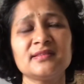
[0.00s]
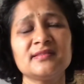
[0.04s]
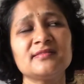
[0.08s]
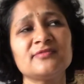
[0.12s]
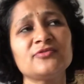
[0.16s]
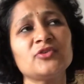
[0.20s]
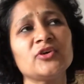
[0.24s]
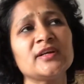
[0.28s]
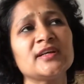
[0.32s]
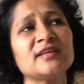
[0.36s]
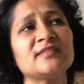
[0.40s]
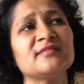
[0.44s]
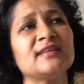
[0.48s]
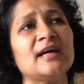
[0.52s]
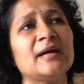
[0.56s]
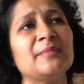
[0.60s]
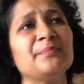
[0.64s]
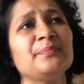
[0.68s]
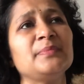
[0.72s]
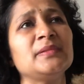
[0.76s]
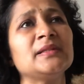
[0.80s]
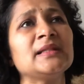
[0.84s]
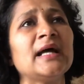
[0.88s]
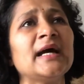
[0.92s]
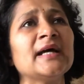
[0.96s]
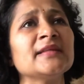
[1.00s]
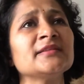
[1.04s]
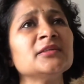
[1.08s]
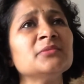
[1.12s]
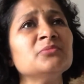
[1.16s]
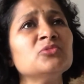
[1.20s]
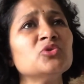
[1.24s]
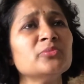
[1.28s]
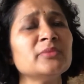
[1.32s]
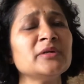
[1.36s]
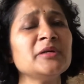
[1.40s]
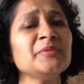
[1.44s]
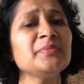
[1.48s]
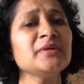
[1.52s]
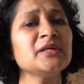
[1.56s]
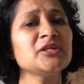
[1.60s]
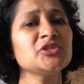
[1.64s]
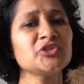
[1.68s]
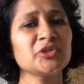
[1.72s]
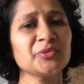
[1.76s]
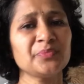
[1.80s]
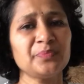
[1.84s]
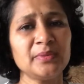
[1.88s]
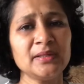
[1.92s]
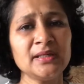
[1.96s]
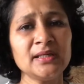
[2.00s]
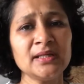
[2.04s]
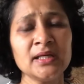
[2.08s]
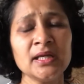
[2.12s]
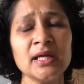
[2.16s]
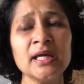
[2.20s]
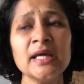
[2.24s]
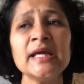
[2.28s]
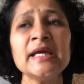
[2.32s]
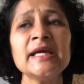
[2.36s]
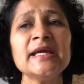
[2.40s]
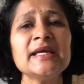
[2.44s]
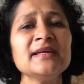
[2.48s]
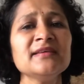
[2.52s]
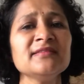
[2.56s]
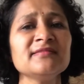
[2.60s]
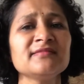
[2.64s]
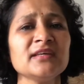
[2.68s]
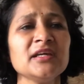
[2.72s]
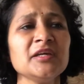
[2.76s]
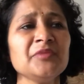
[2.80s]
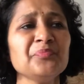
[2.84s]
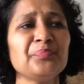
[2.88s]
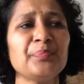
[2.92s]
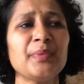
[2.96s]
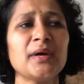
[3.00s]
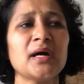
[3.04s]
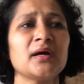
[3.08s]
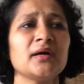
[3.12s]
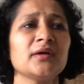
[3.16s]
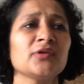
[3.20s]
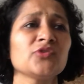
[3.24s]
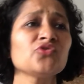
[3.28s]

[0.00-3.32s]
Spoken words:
For example, at the moment BJP is in power.